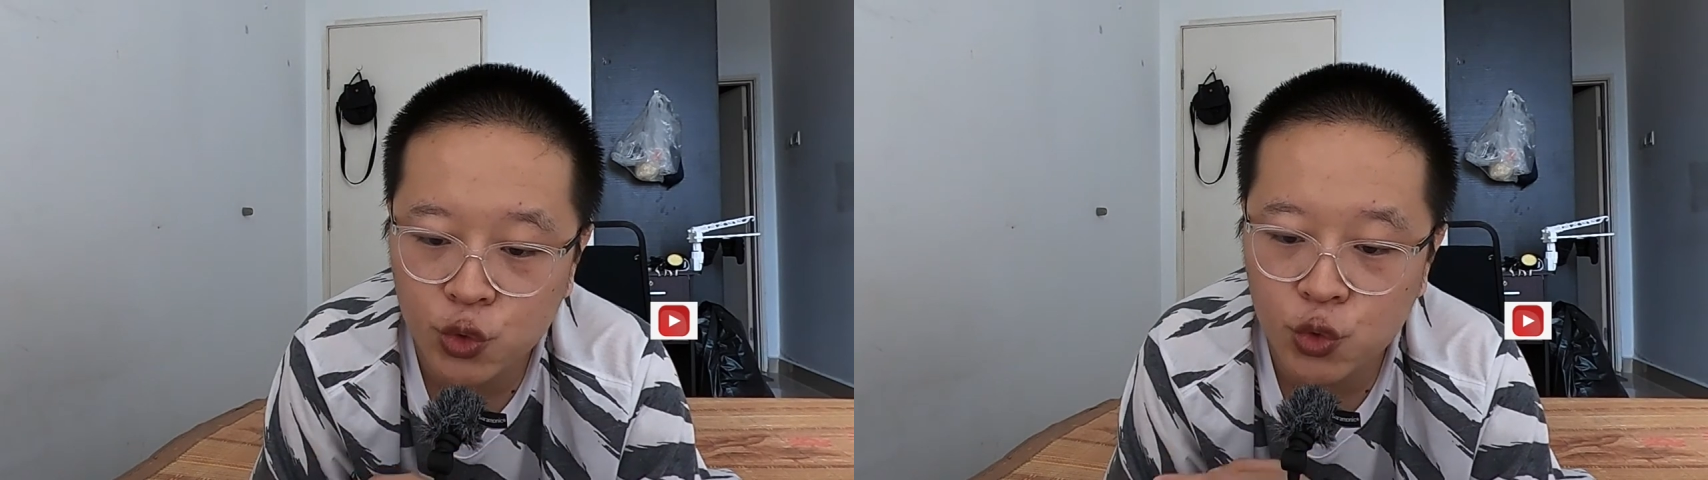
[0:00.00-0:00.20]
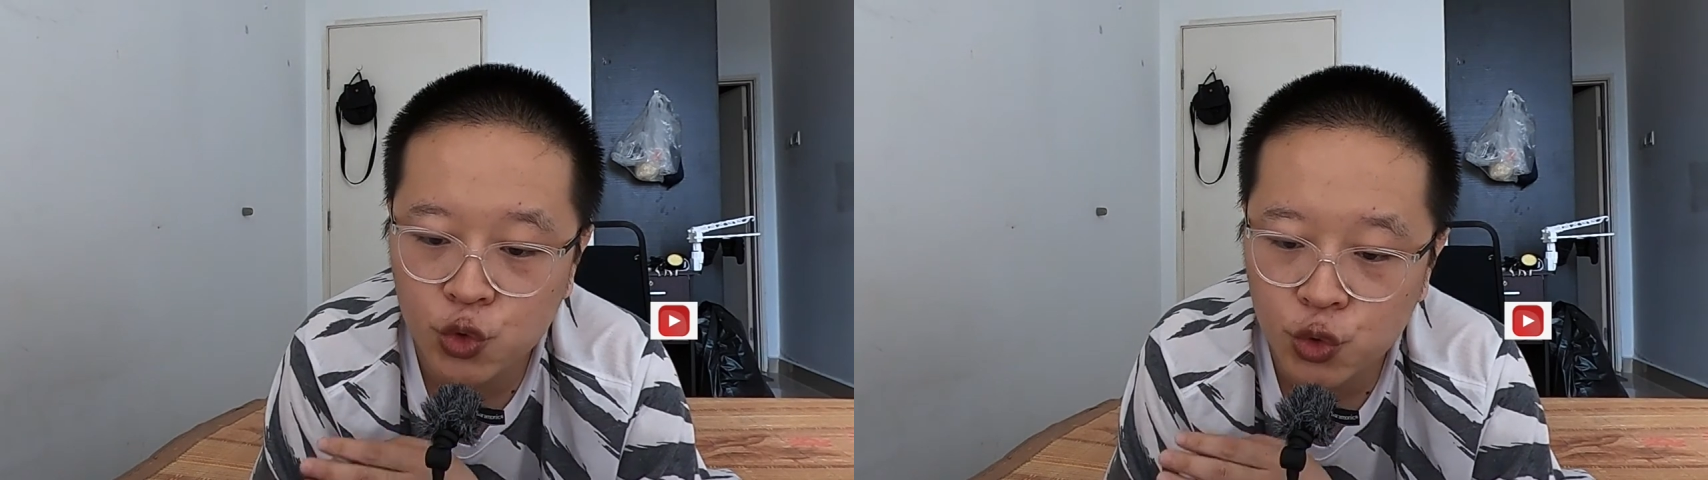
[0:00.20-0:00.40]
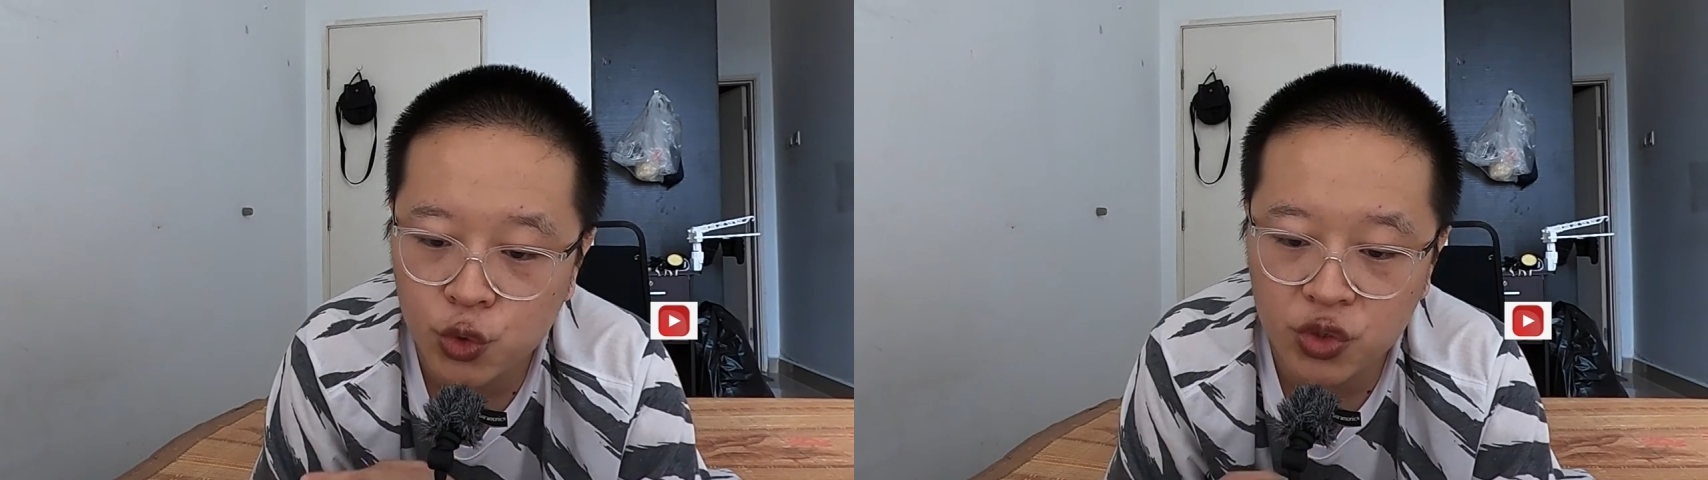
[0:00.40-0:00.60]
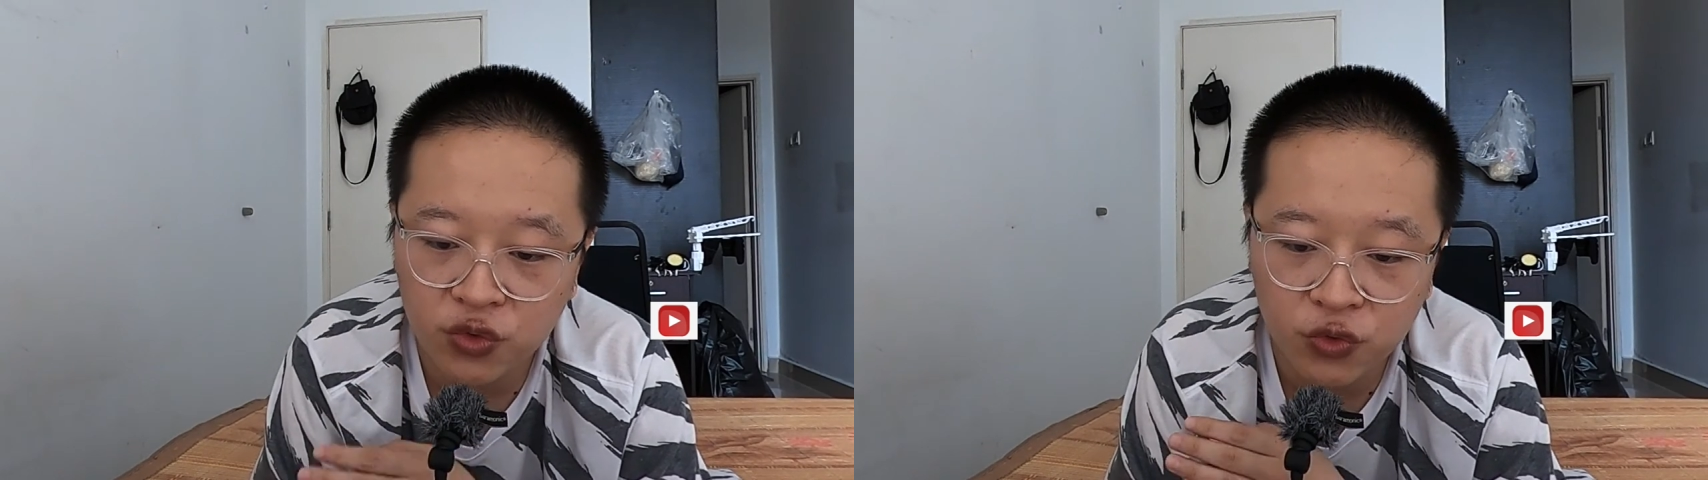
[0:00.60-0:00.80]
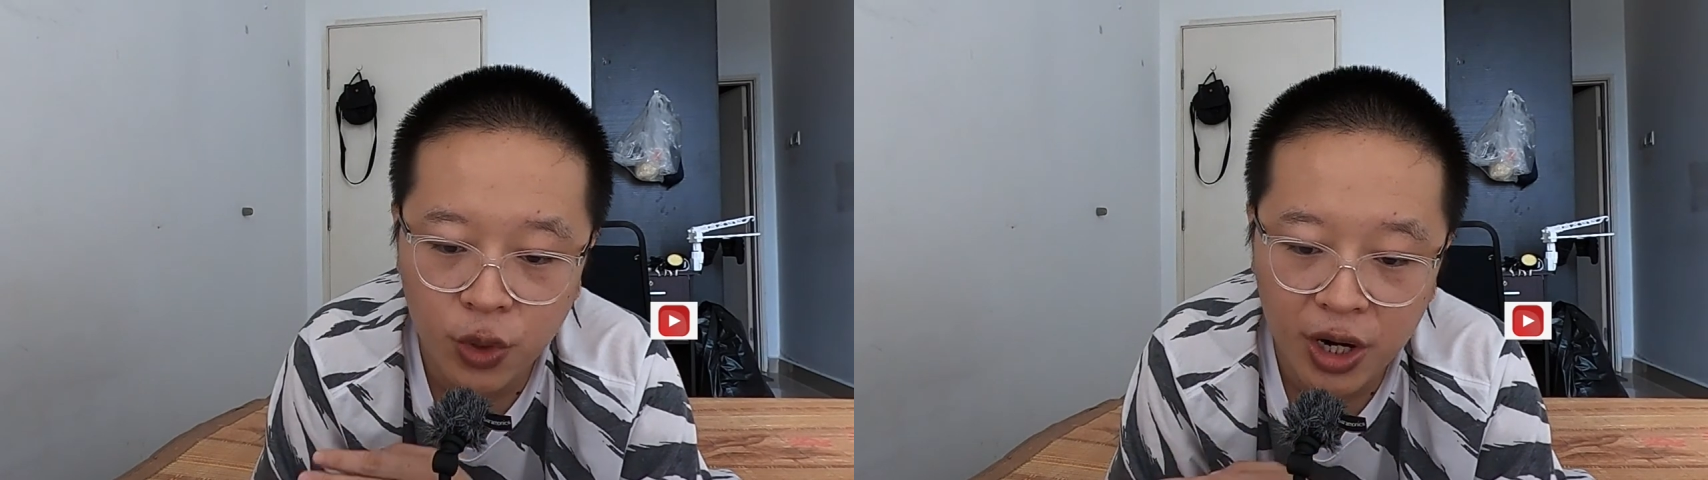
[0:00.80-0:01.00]
to choose
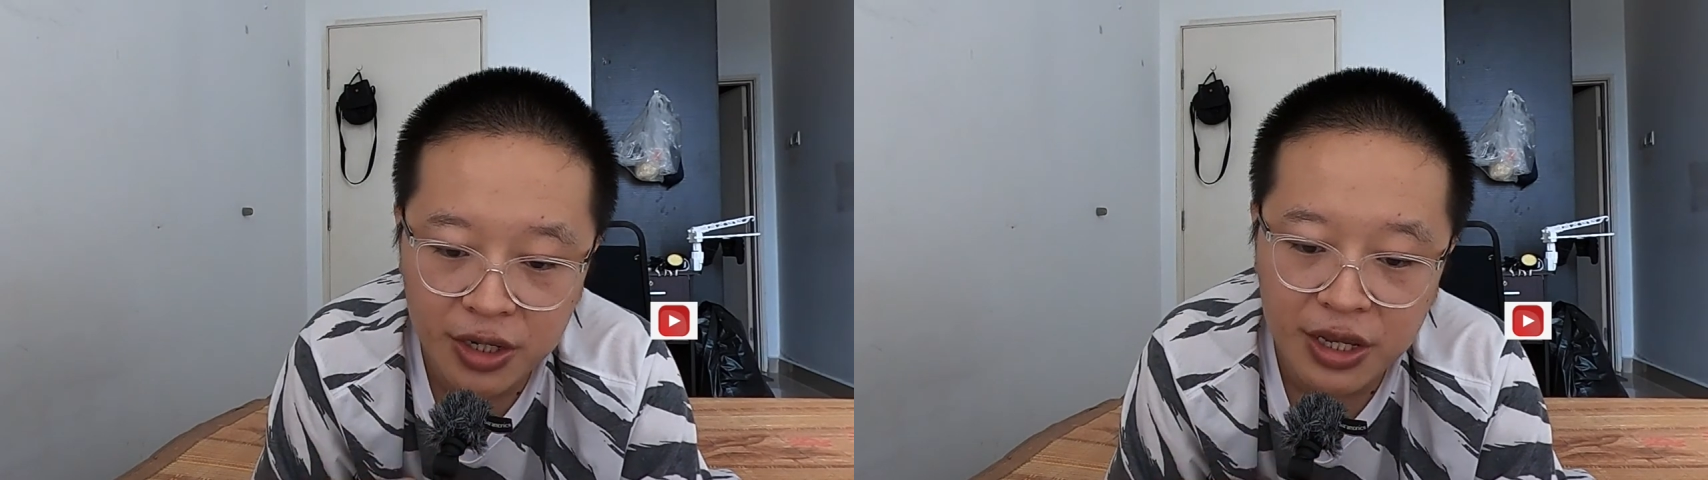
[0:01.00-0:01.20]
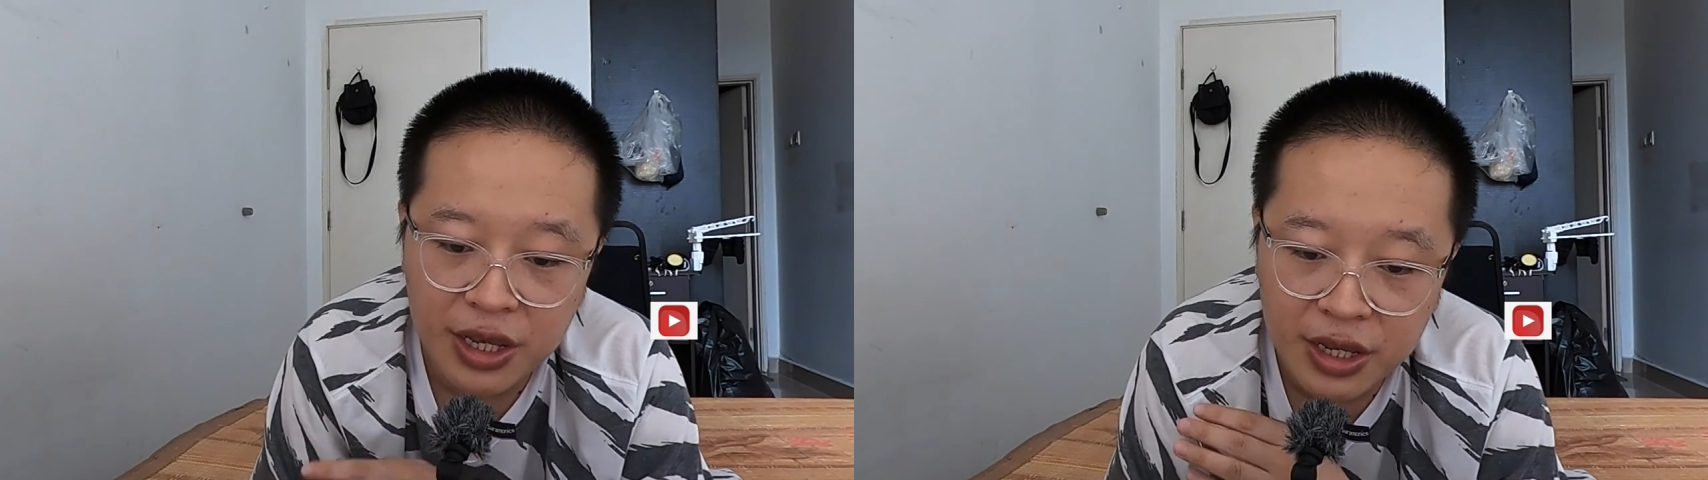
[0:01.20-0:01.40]
from,